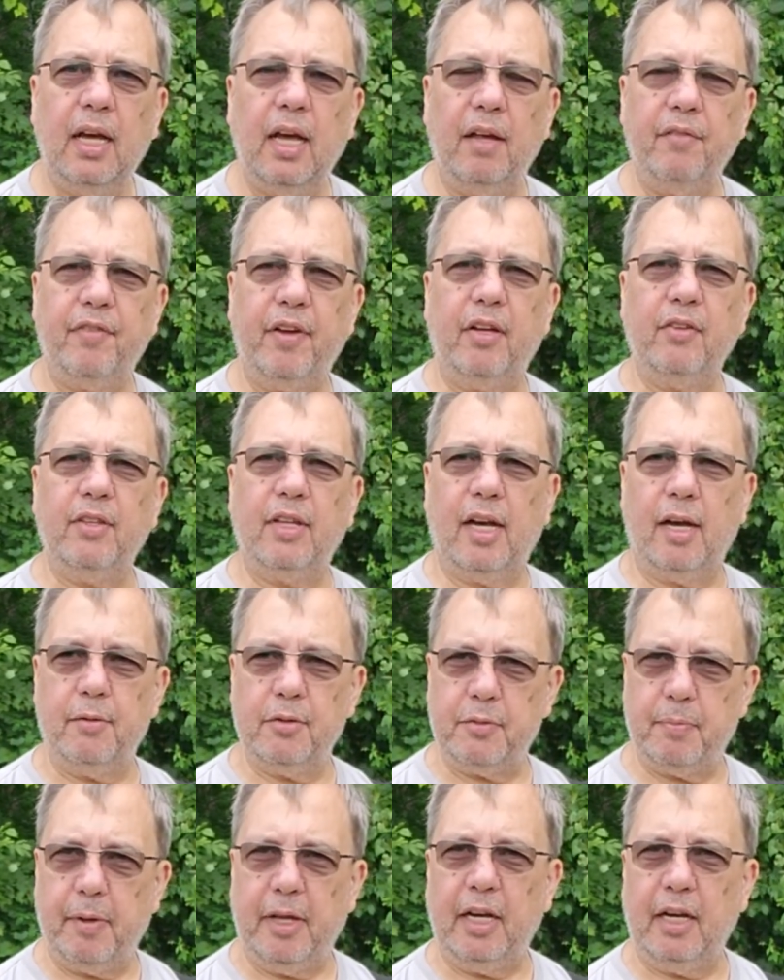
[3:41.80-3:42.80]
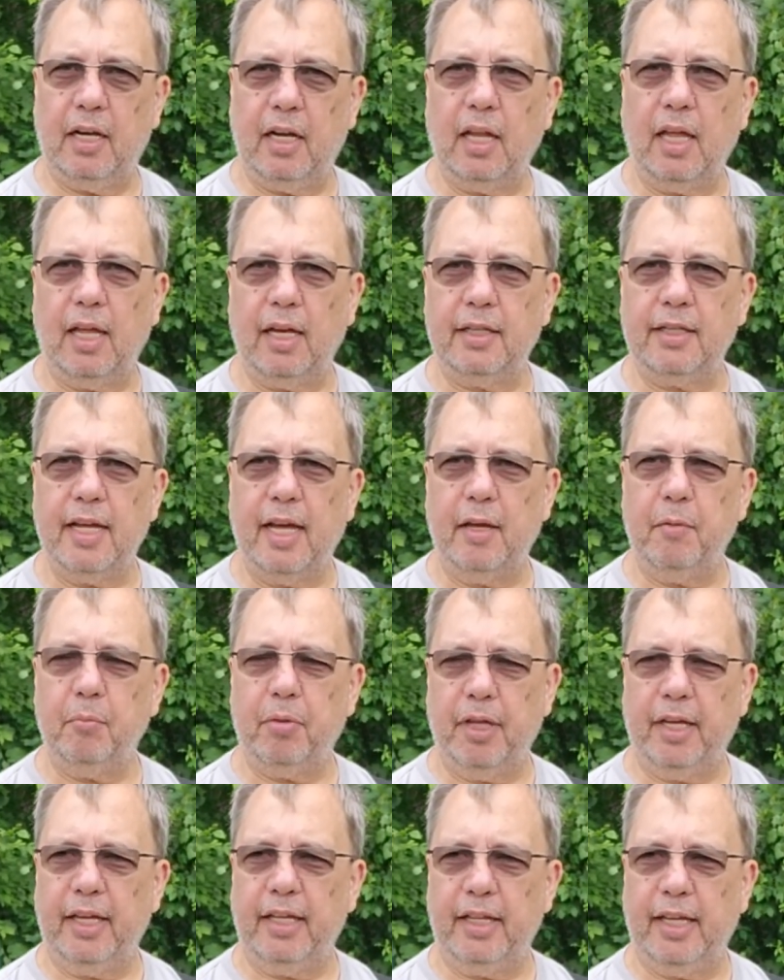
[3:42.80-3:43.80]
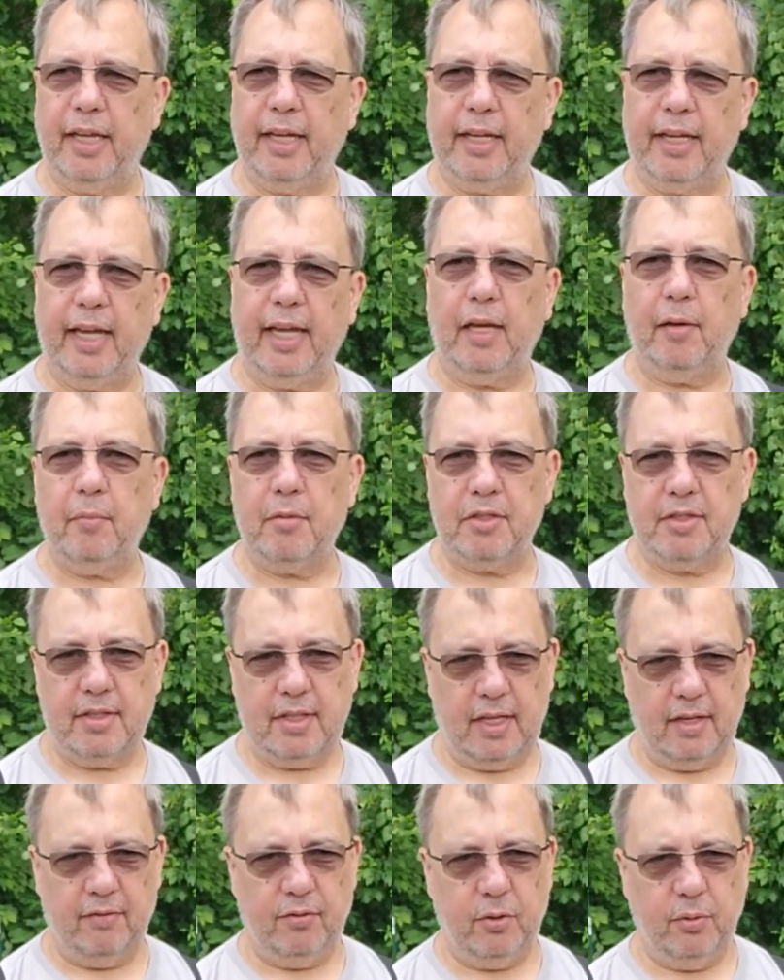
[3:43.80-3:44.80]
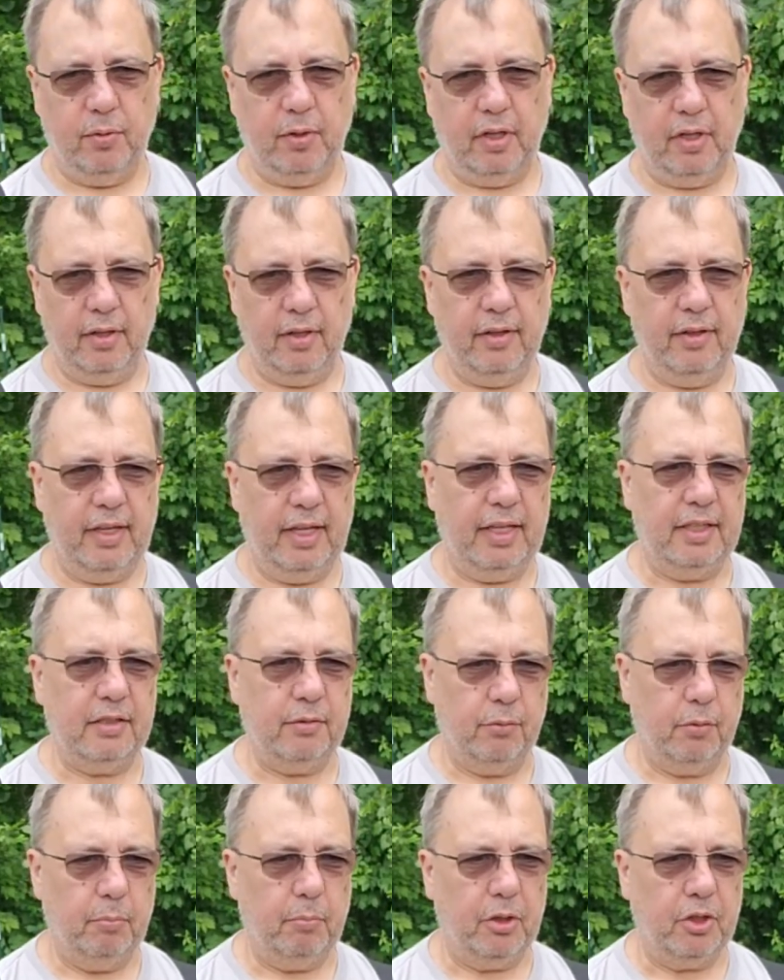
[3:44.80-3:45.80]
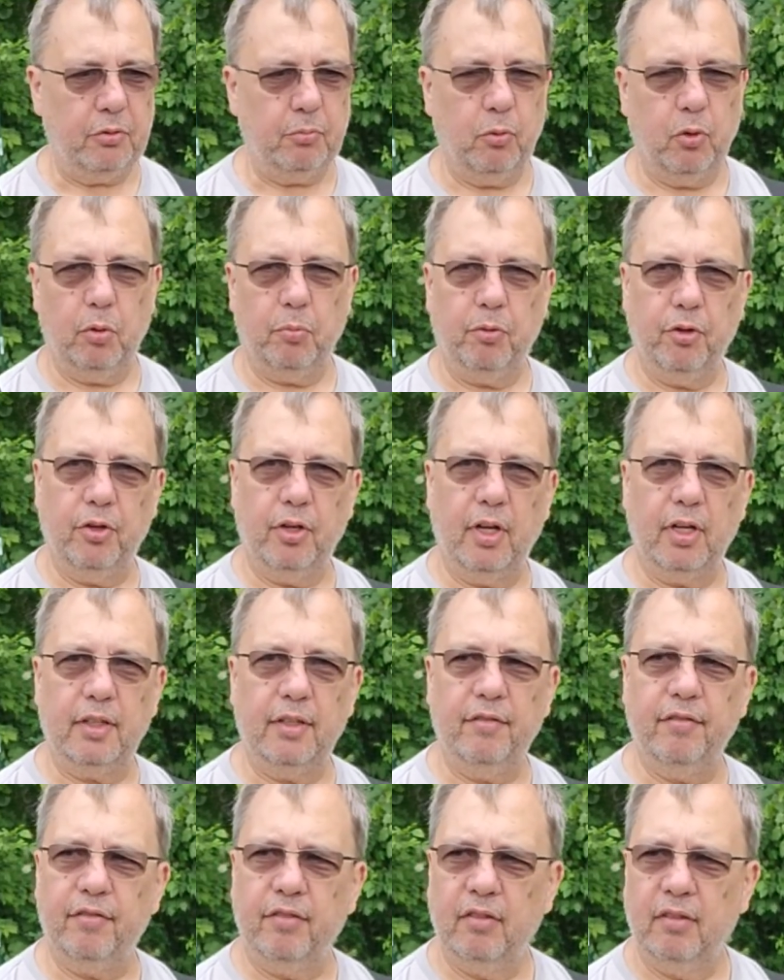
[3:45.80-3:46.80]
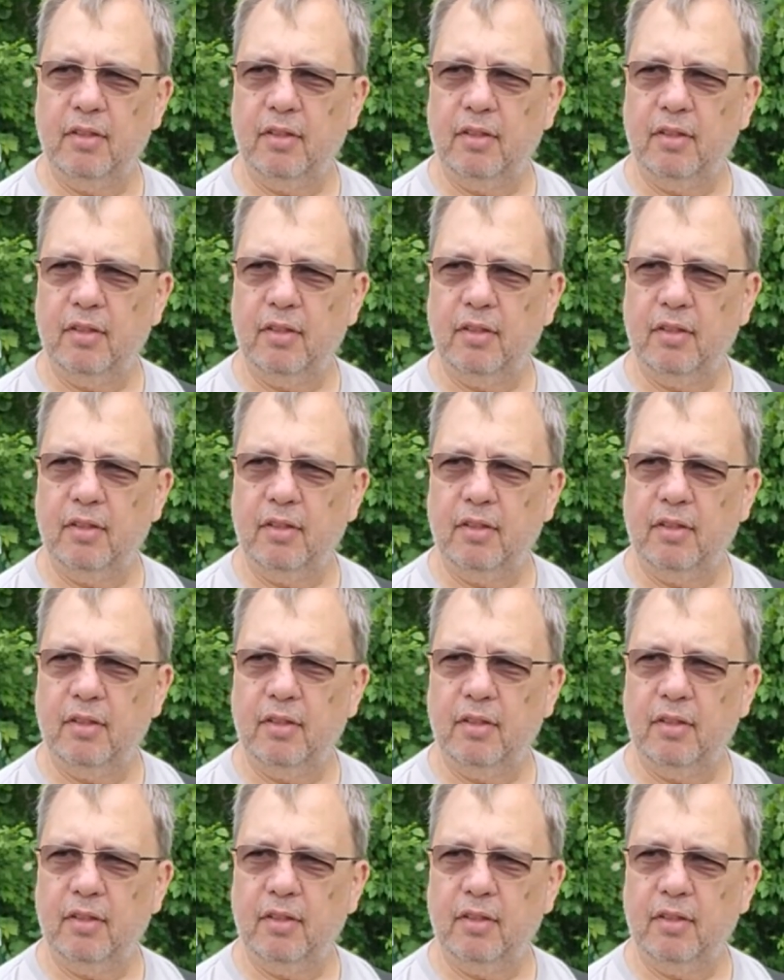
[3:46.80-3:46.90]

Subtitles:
I found that I was spending a lot of time playing that game instead of doing other things that were much more productive.